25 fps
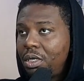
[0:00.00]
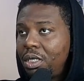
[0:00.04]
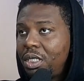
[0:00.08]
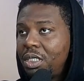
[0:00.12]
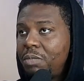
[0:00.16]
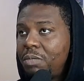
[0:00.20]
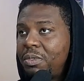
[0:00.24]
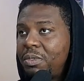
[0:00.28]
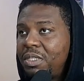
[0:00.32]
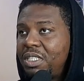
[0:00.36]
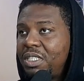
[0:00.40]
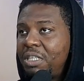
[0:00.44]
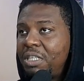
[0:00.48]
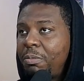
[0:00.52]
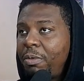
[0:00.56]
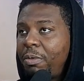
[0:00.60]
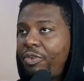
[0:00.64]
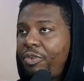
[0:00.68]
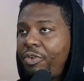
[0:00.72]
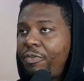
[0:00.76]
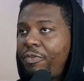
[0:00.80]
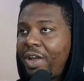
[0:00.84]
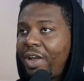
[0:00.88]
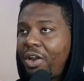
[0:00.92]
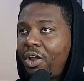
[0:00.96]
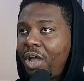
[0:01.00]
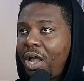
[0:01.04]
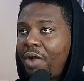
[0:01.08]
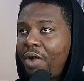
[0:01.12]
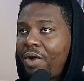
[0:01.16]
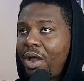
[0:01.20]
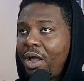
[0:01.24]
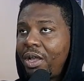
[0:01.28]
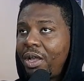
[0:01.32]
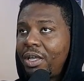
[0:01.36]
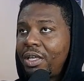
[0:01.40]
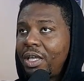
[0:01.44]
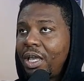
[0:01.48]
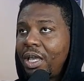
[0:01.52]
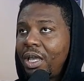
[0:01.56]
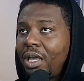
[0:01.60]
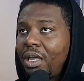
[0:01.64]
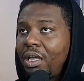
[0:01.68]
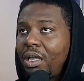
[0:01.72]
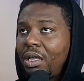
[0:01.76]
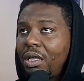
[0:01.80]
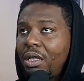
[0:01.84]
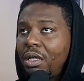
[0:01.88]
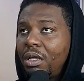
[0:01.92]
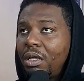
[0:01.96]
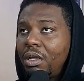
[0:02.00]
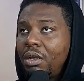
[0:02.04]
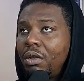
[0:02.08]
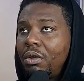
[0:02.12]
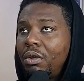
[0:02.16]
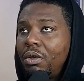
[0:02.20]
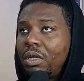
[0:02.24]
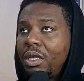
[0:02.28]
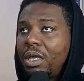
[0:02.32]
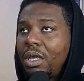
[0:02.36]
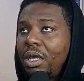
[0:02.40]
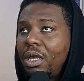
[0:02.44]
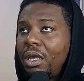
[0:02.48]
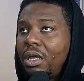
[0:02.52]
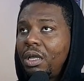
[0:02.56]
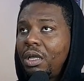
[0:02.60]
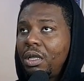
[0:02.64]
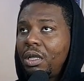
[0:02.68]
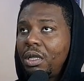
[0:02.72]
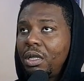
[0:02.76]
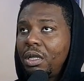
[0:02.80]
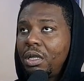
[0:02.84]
Is Mississippi River not around here? Okay.